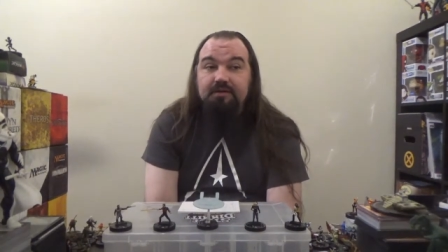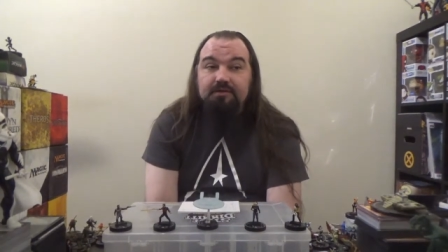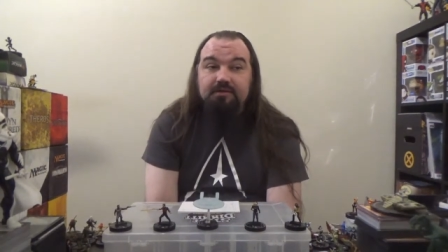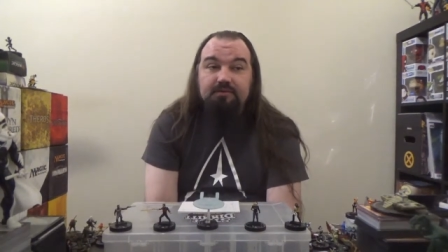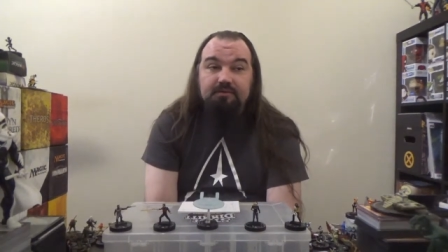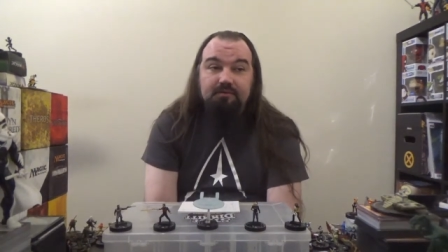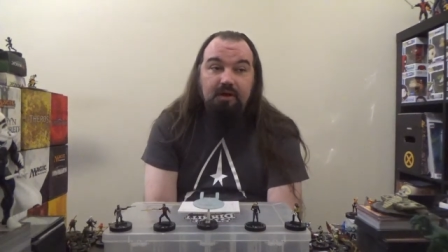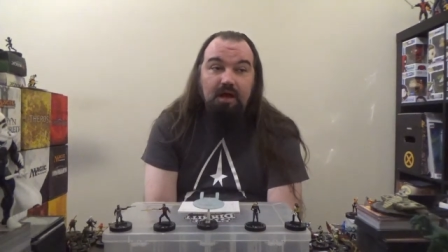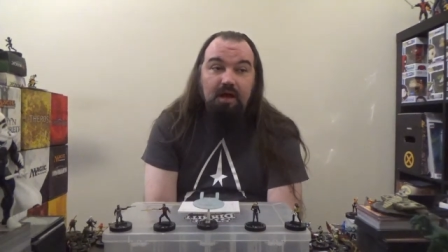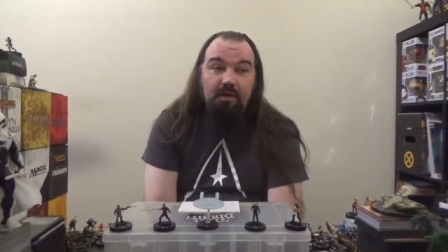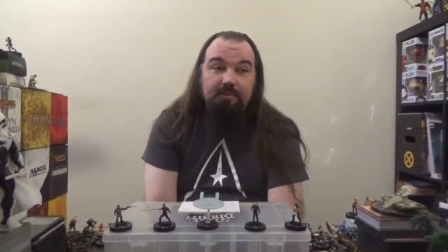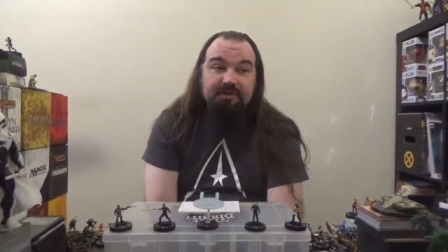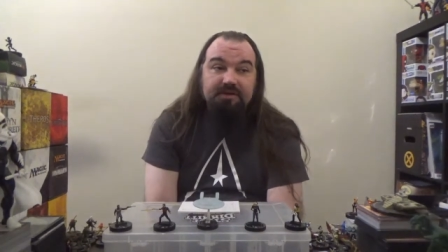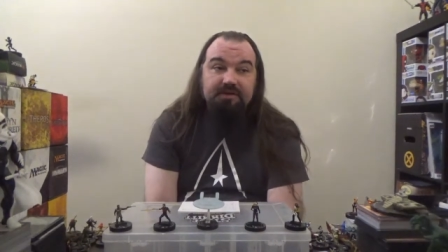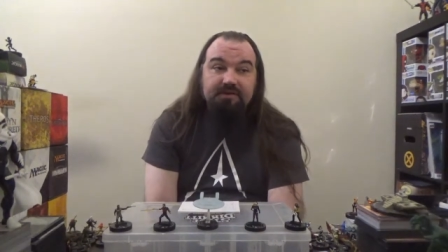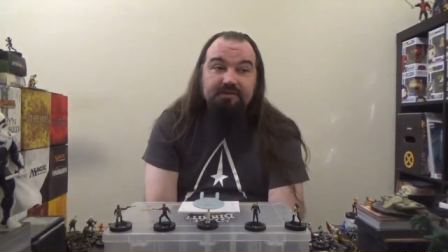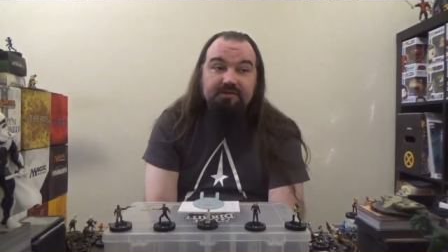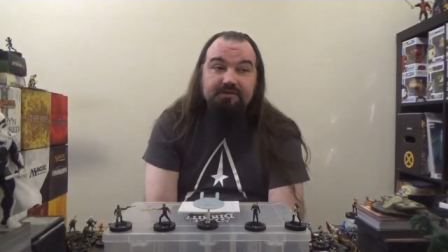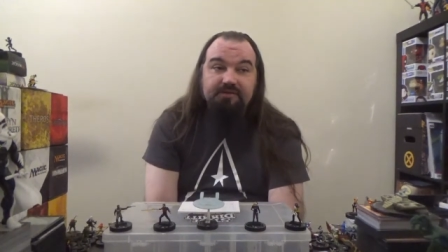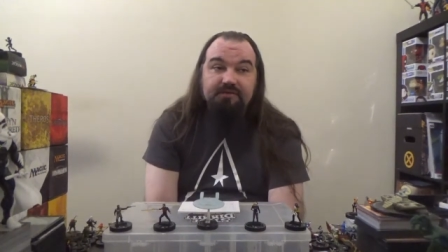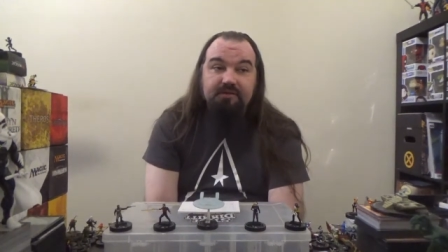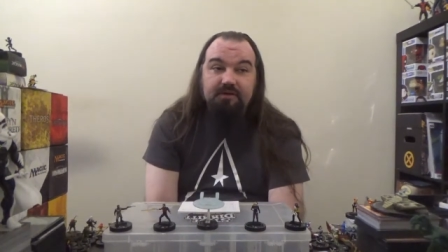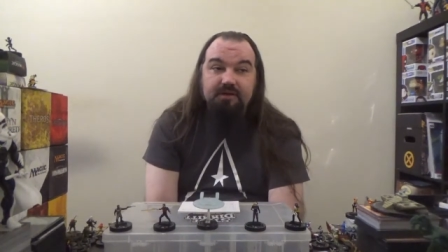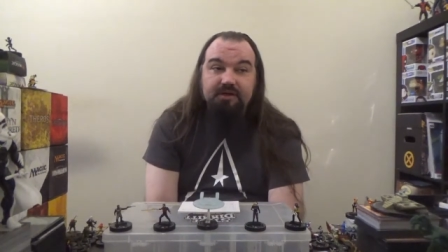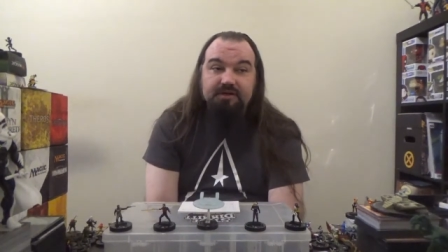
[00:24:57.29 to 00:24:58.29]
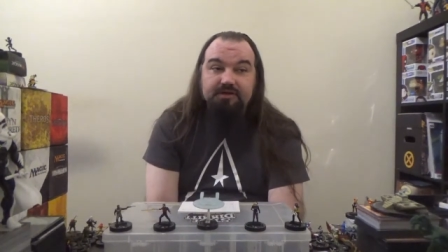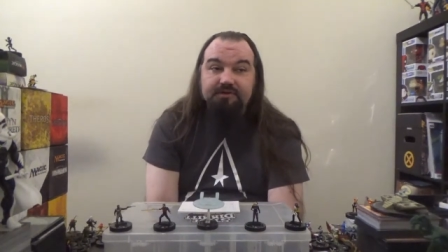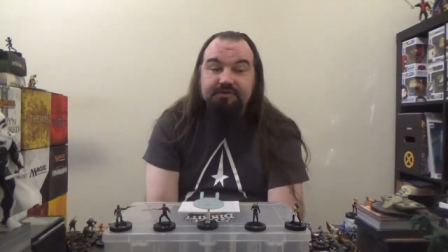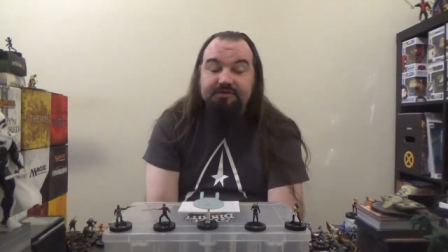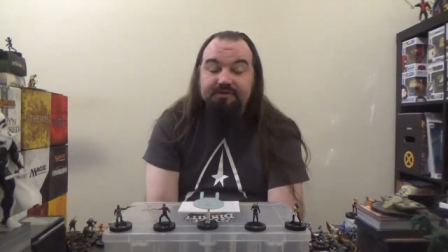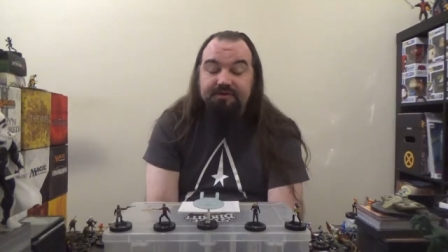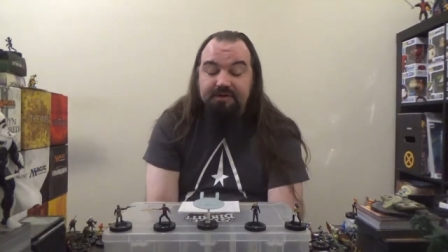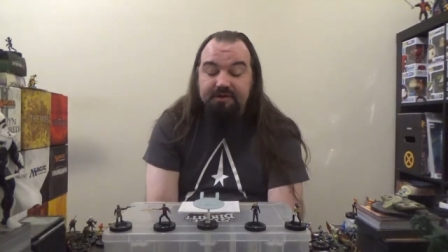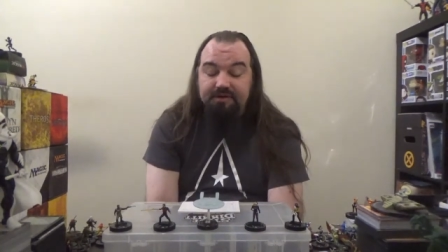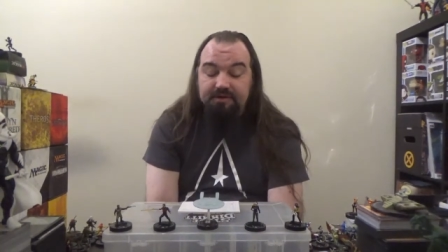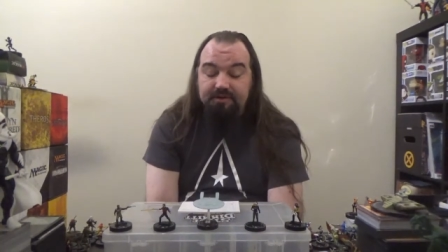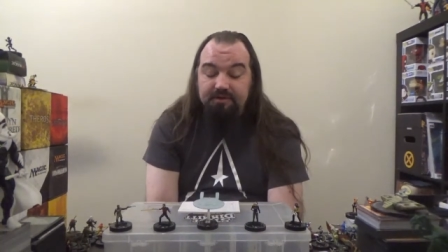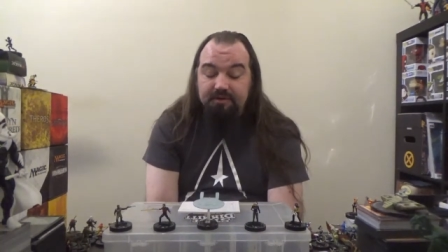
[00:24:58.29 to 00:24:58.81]
The Romulans are
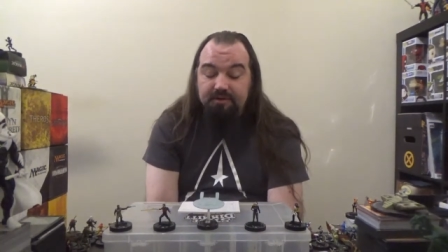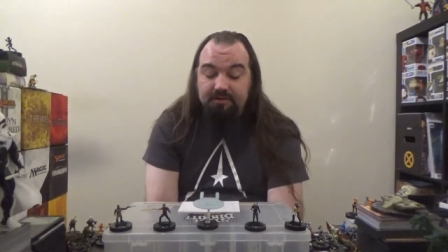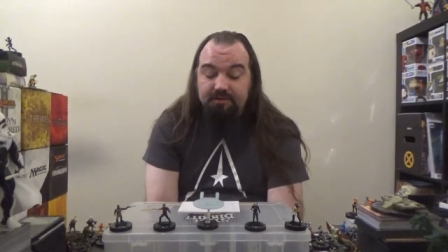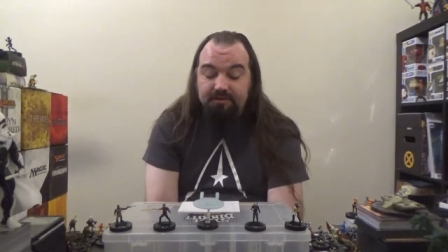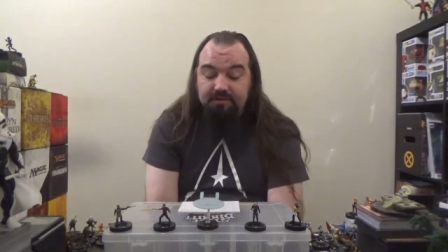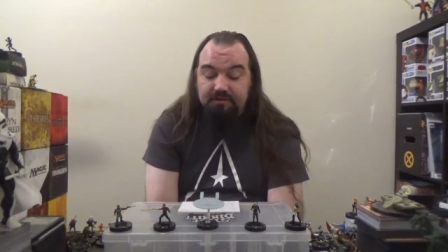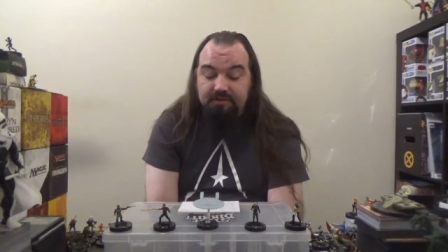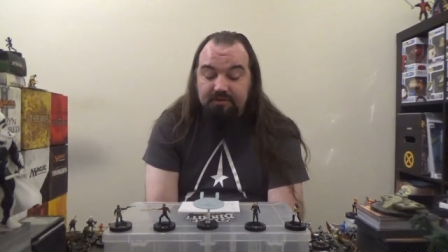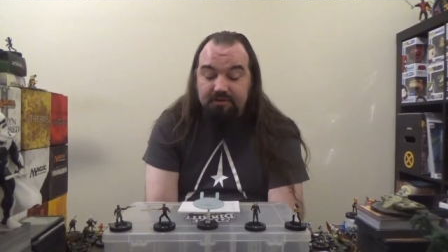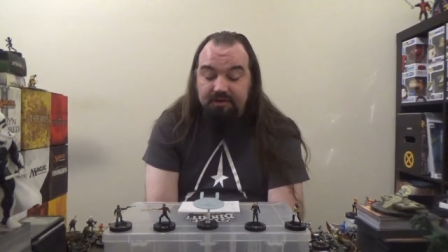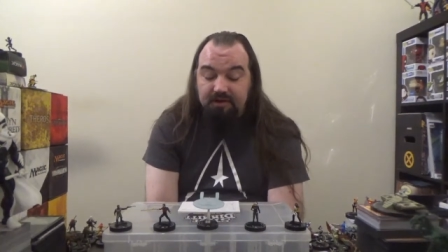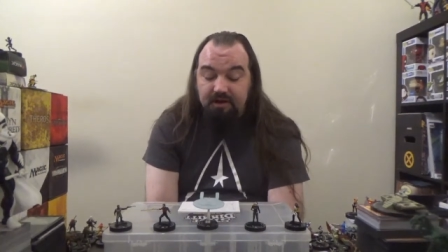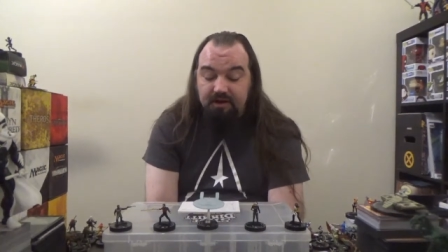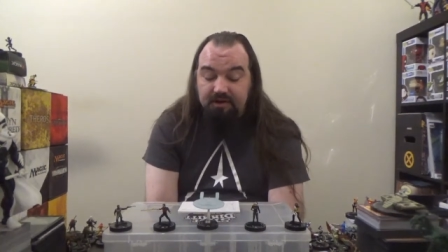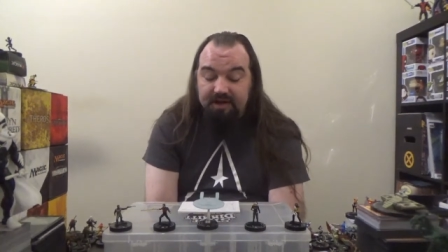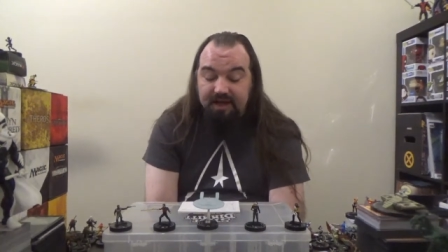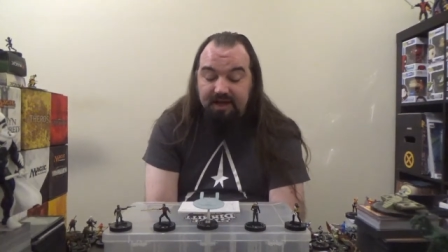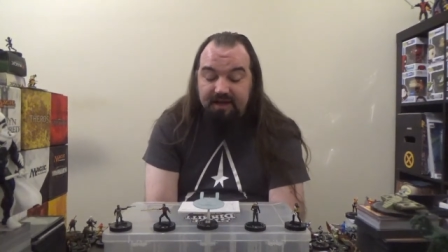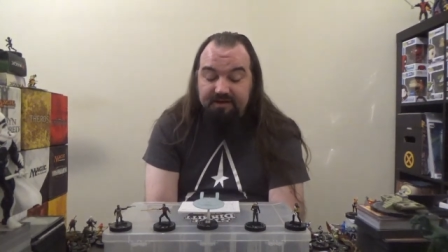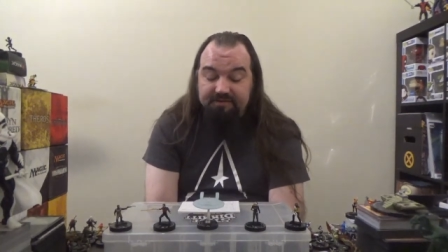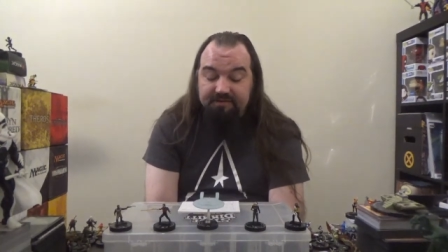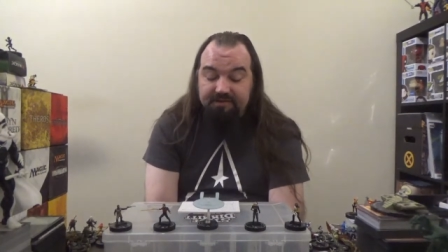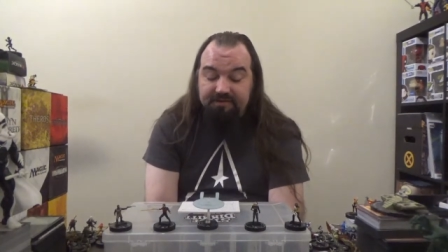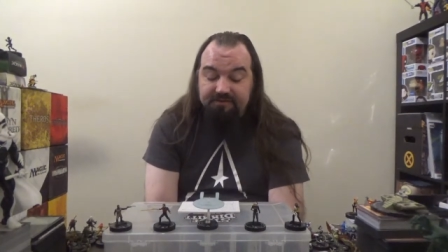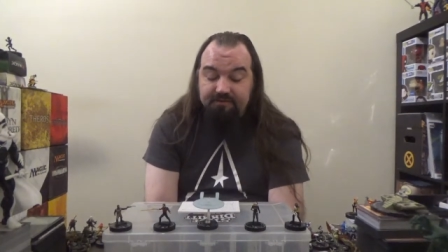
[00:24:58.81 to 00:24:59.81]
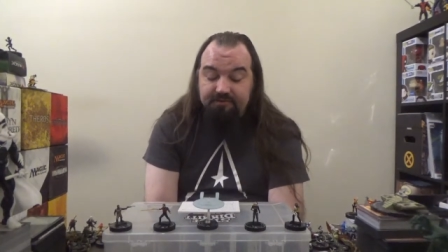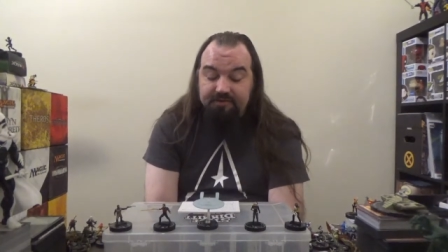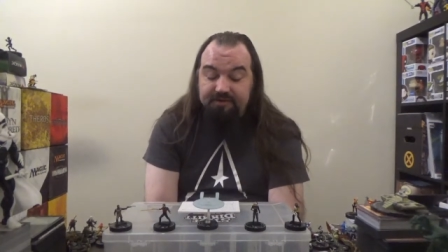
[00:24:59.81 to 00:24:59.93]
interested, the Cardassians are